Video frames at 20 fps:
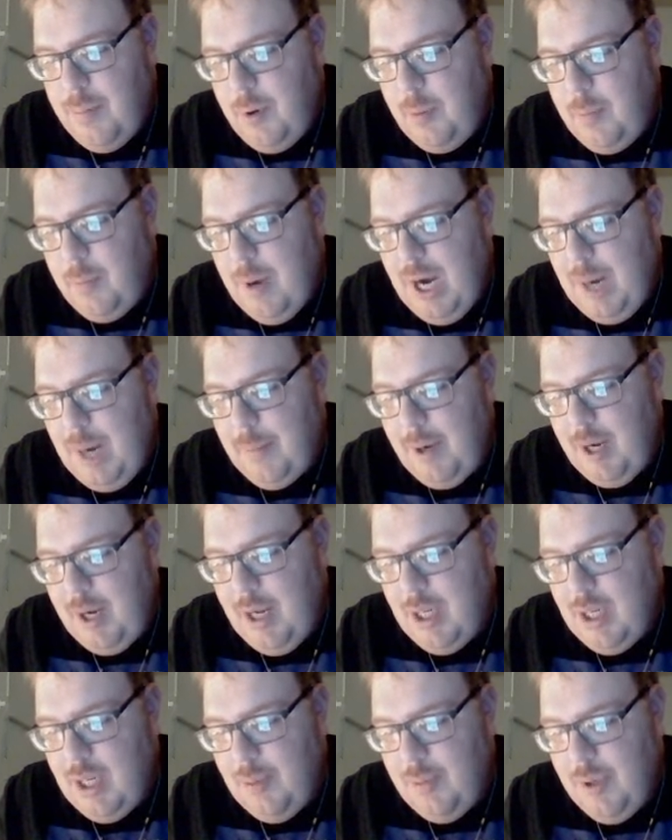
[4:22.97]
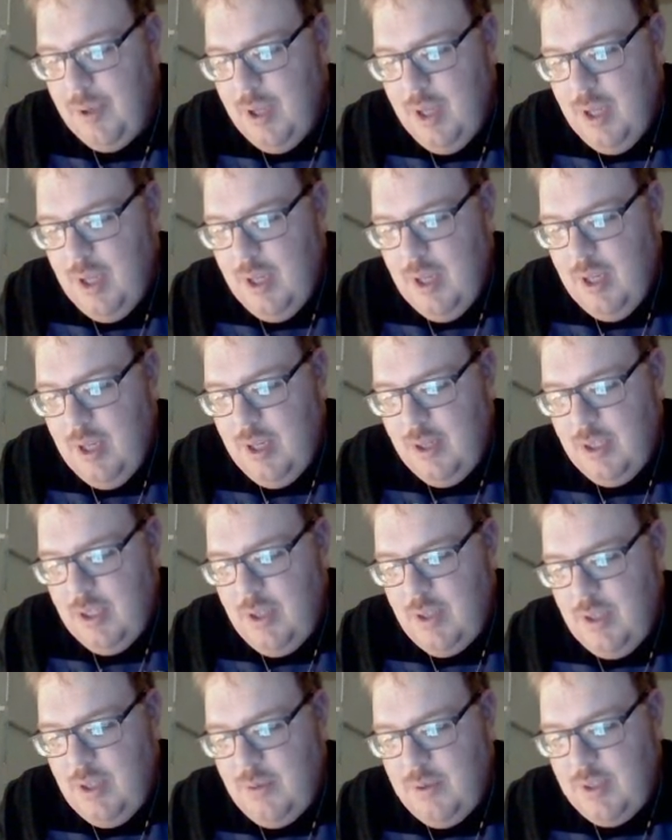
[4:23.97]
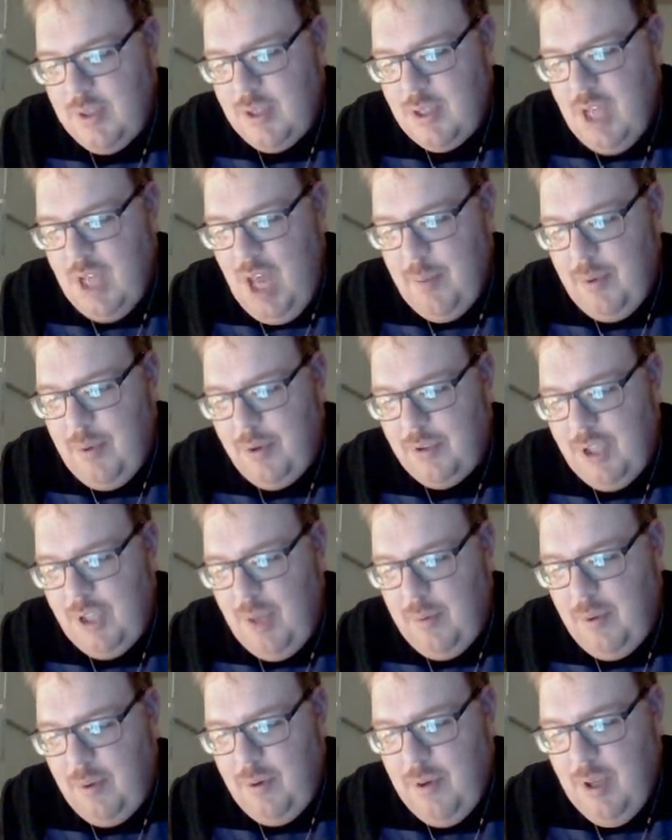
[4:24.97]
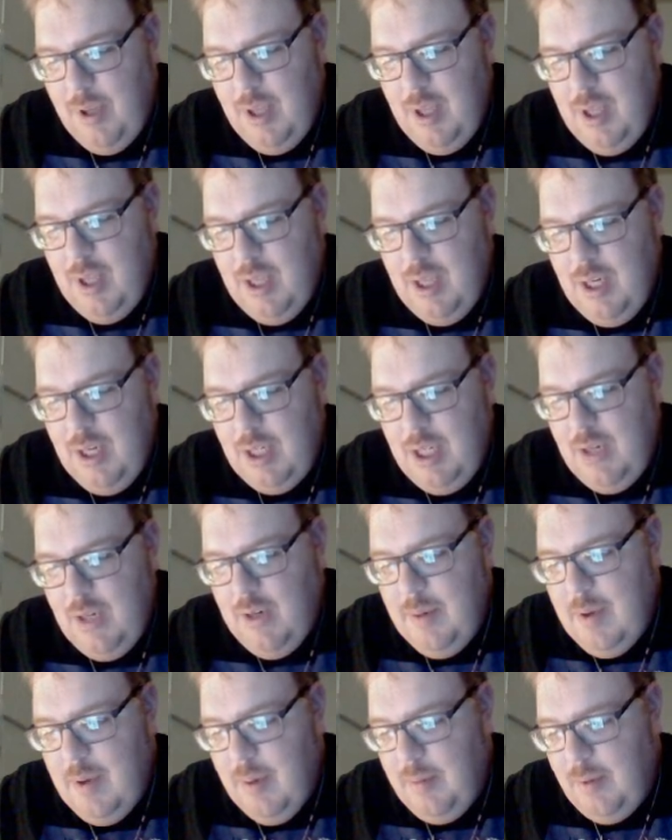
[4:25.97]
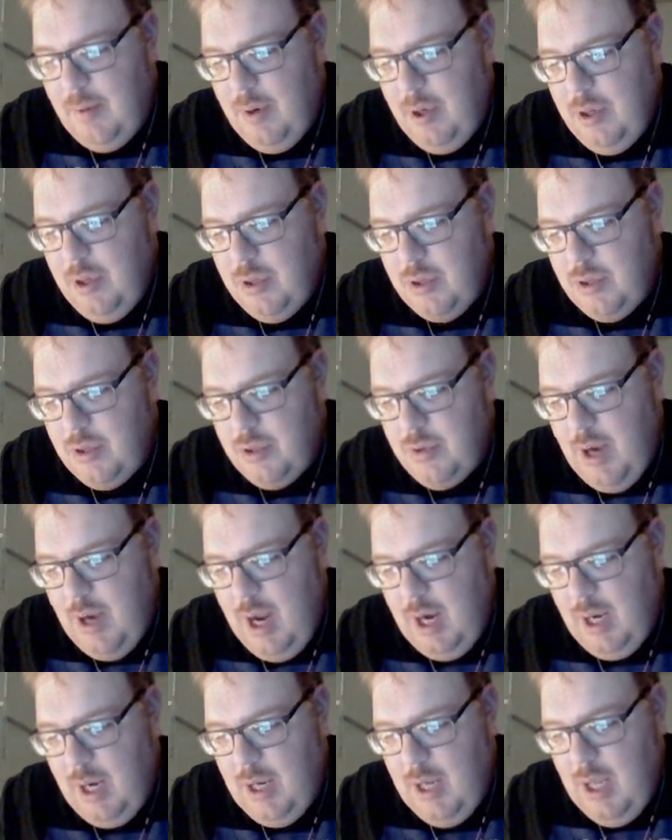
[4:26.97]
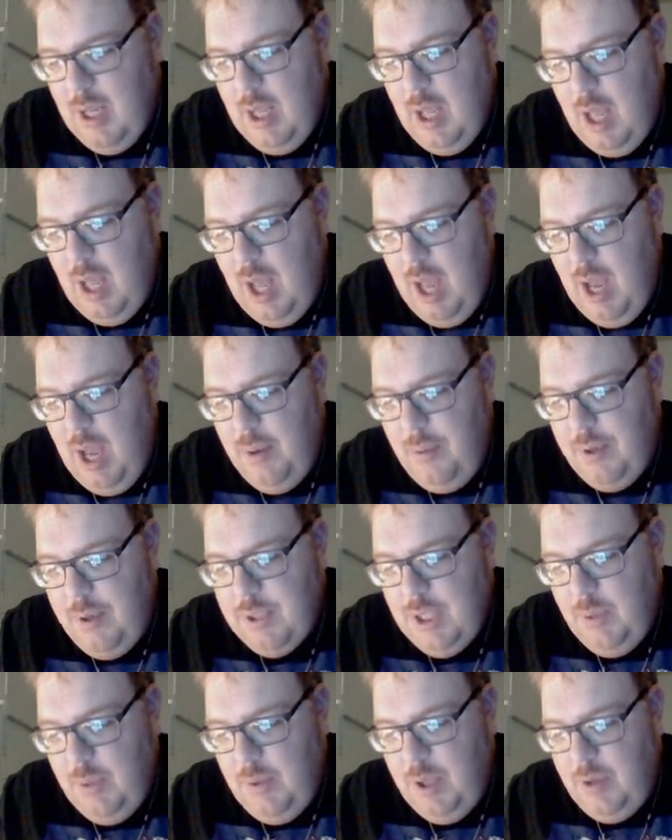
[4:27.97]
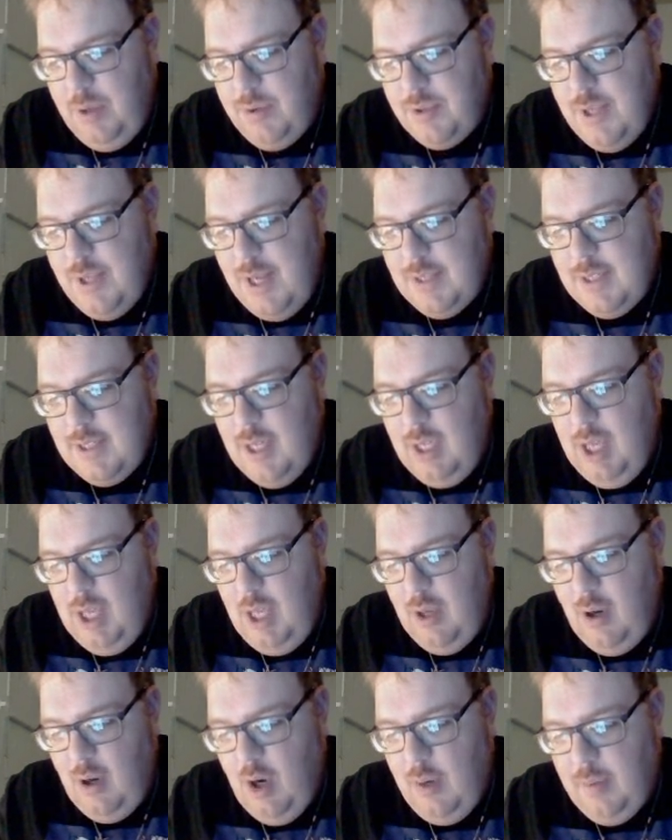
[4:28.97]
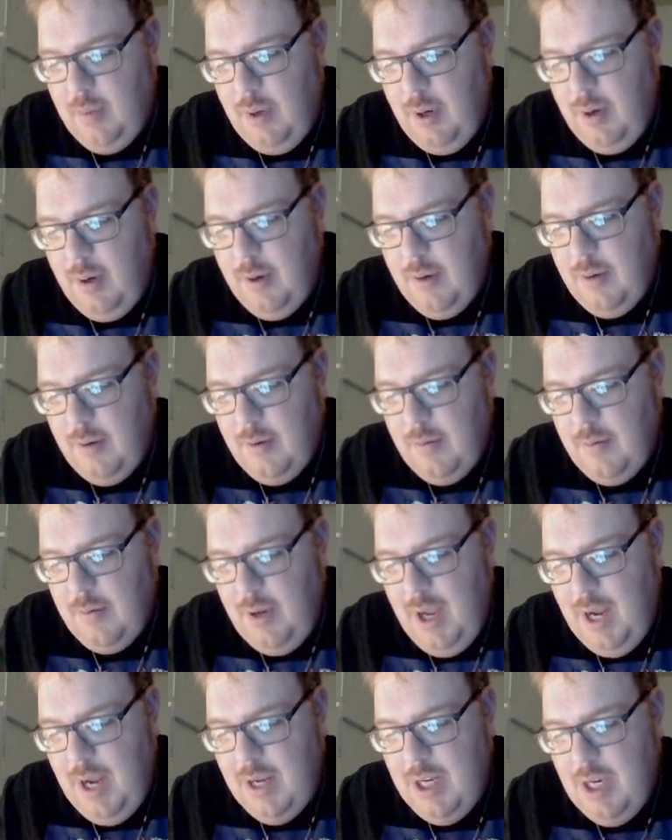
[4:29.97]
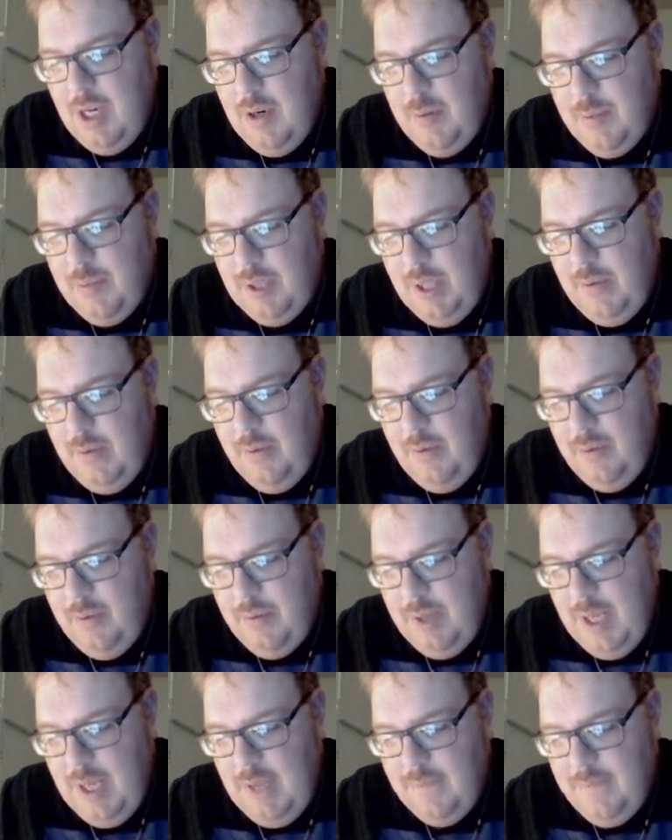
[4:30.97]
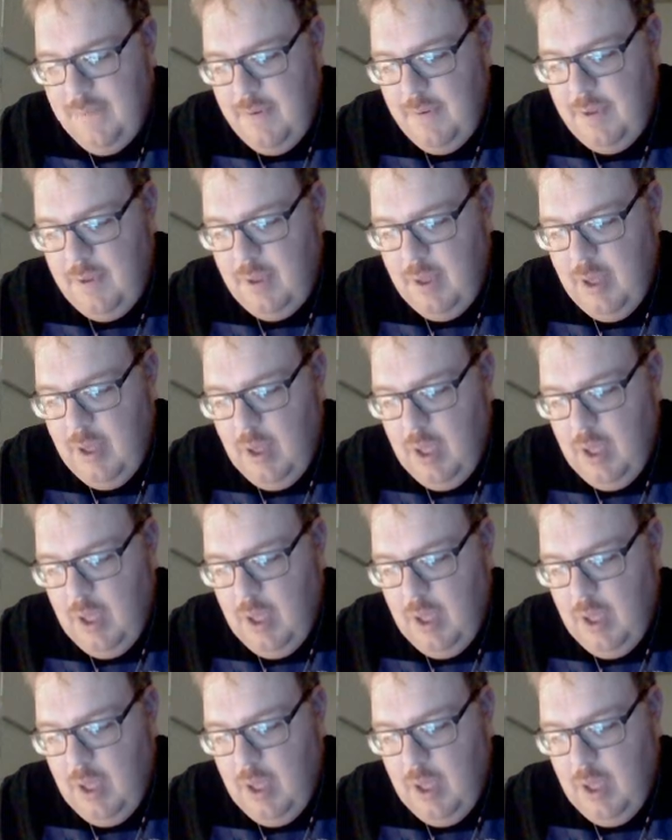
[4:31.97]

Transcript: Bakaba Kingdom. Sabo, how did I write, my boy? Dragon, I wasn't the one who assassinated King Cobra. Right? I knew it, believe you. We had a feeling.